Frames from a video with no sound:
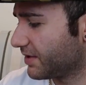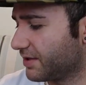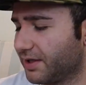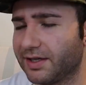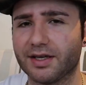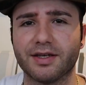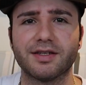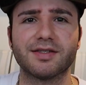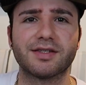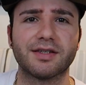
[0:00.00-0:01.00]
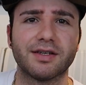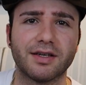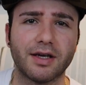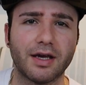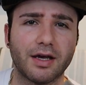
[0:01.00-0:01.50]
First thing is
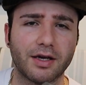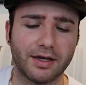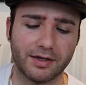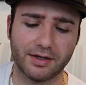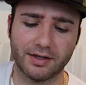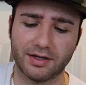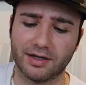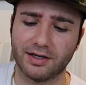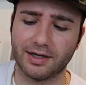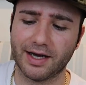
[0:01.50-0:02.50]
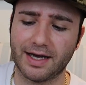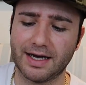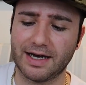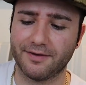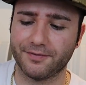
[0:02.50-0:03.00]
a
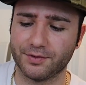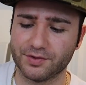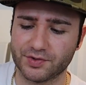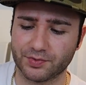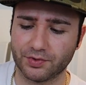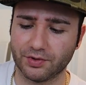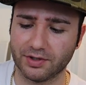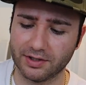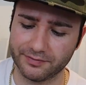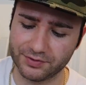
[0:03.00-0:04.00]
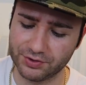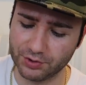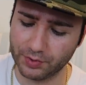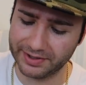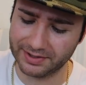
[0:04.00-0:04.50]
half-used roll
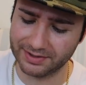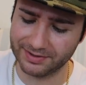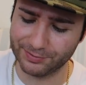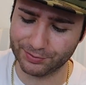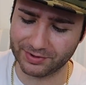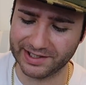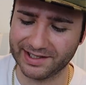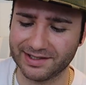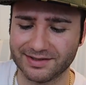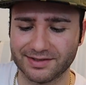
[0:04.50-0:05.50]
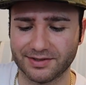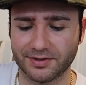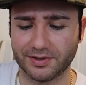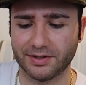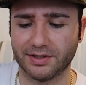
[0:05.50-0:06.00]
of Do It brand
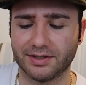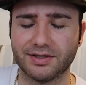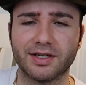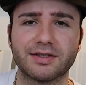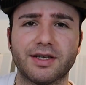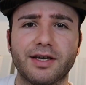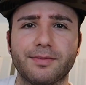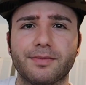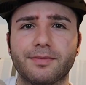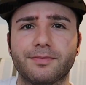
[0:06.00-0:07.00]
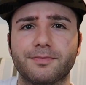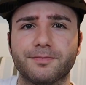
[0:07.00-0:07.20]
duct tape.